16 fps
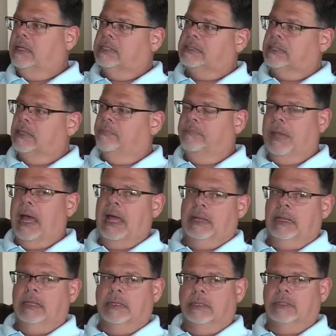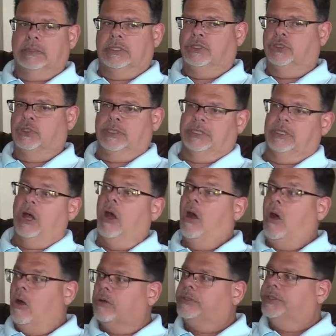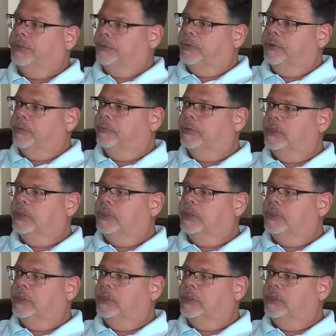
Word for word: to somebody that you could talk to them.